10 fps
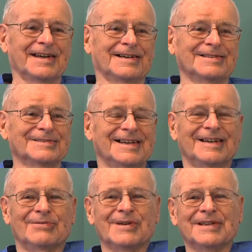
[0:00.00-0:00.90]
out,
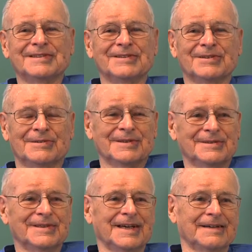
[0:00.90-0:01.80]
we didn't know whether
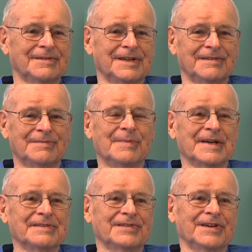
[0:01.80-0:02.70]
we'd have enough
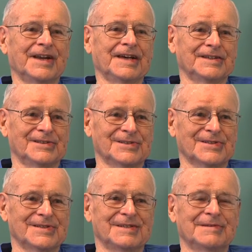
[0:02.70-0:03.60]
money for
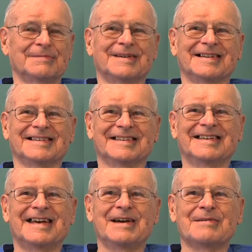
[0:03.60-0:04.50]
nails, never mind
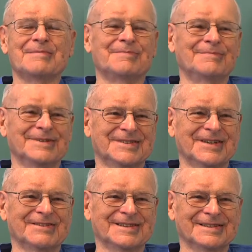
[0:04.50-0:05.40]
uh,
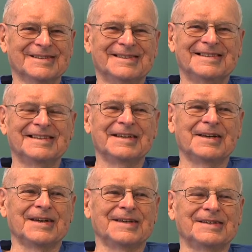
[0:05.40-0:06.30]
material.
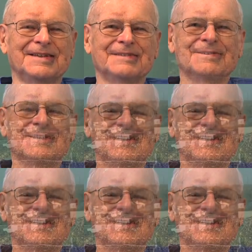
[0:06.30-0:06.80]
And here we